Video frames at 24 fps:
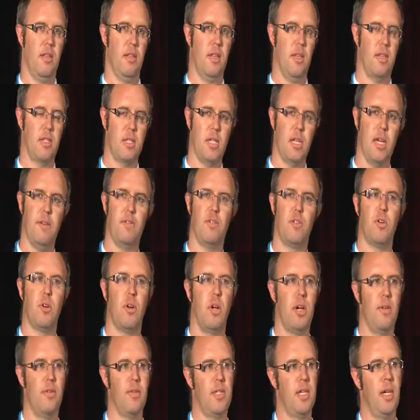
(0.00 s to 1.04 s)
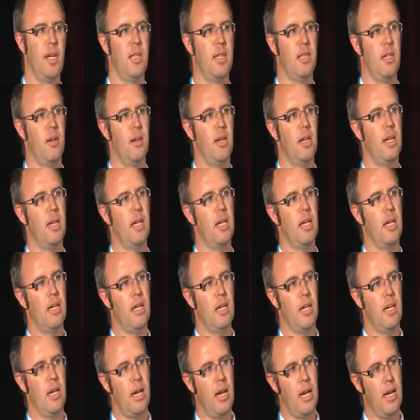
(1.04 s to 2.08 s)
there's enough drivers out there in
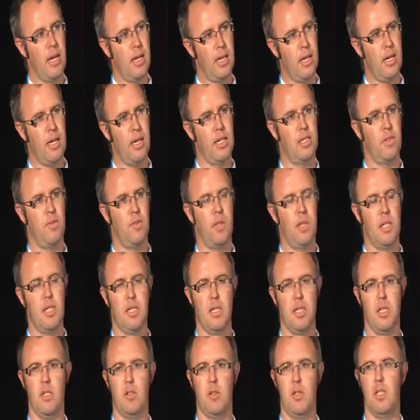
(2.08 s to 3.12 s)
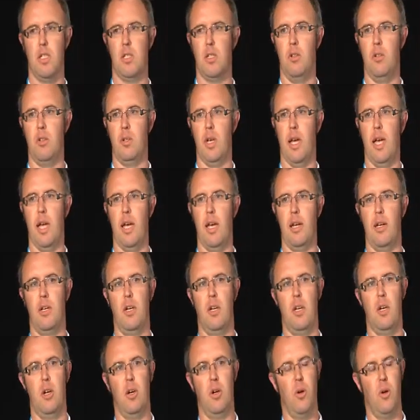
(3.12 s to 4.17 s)
any case for these industries to look at
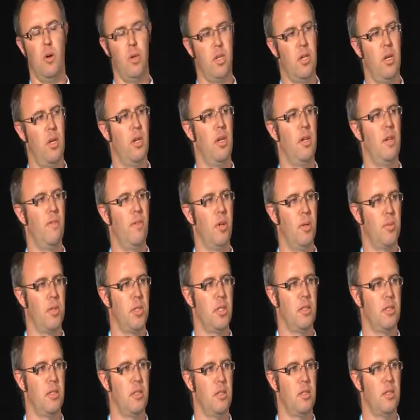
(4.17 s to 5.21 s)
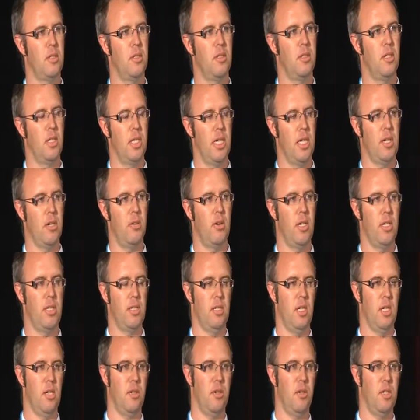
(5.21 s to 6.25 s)
alternative options to decreasing
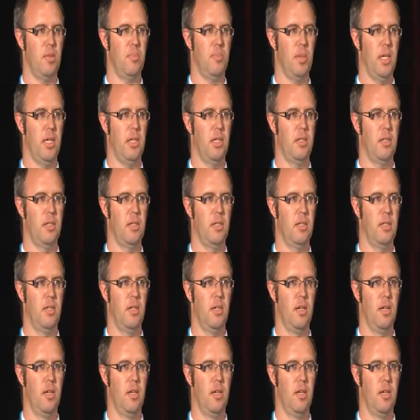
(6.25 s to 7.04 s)
their cost base.